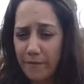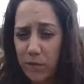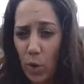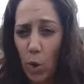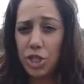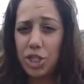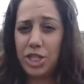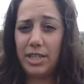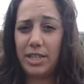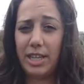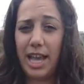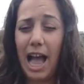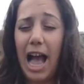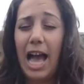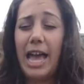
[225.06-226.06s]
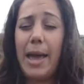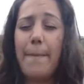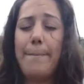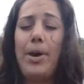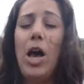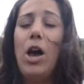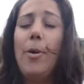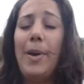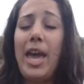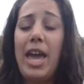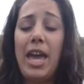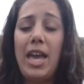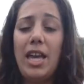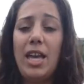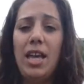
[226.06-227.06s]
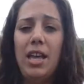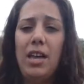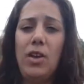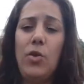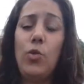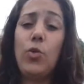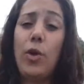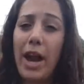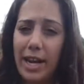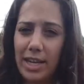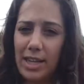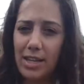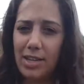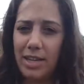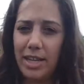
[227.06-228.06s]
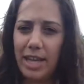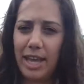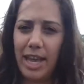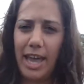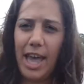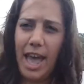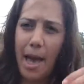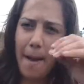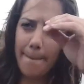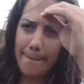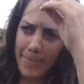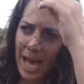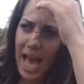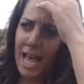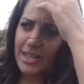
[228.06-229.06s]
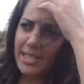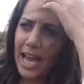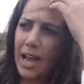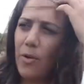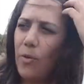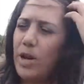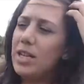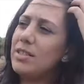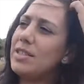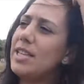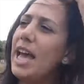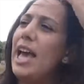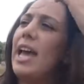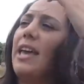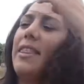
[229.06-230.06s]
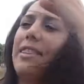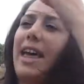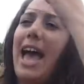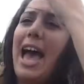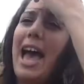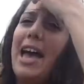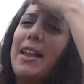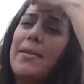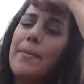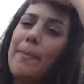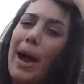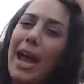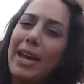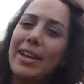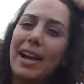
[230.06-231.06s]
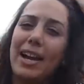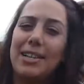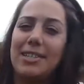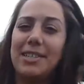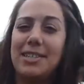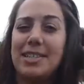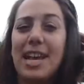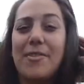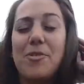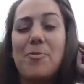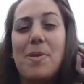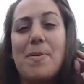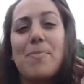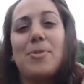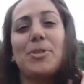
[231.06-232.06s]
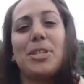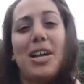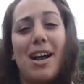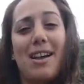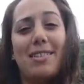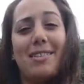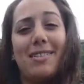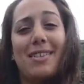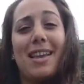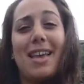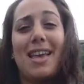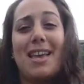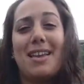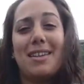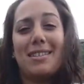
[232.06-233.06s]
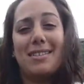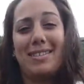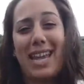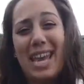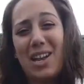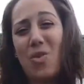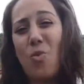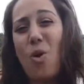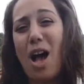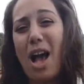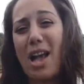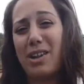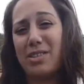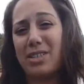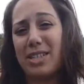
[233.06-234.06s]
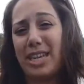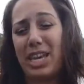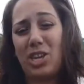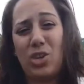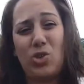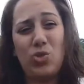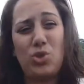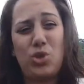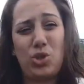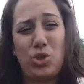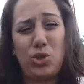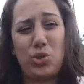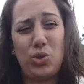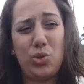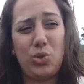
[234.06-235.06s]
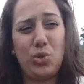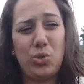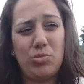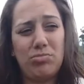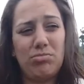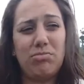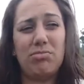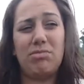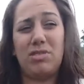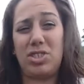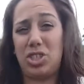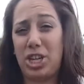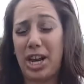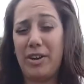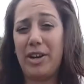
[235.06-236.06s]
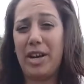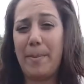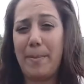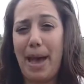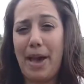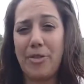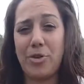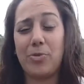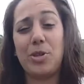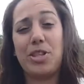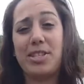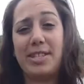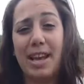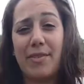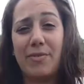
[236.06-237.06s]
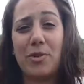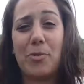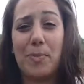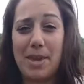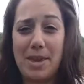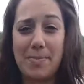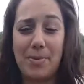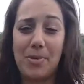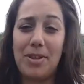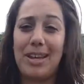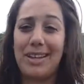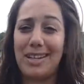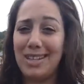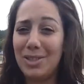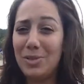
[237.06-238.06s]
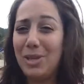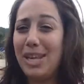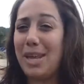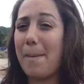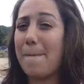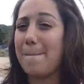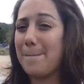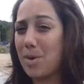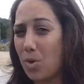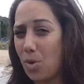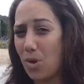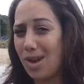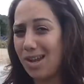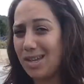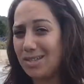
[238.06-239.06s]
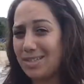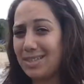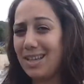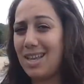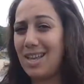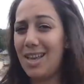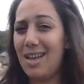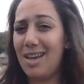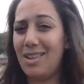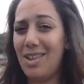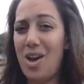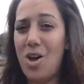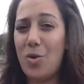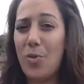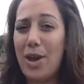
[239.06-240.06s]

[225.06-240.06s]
fortunately, I am pooping regularly. But I will say that my guts and several people's guts take a while to get used to sharing a bathroom with several people, including boys, along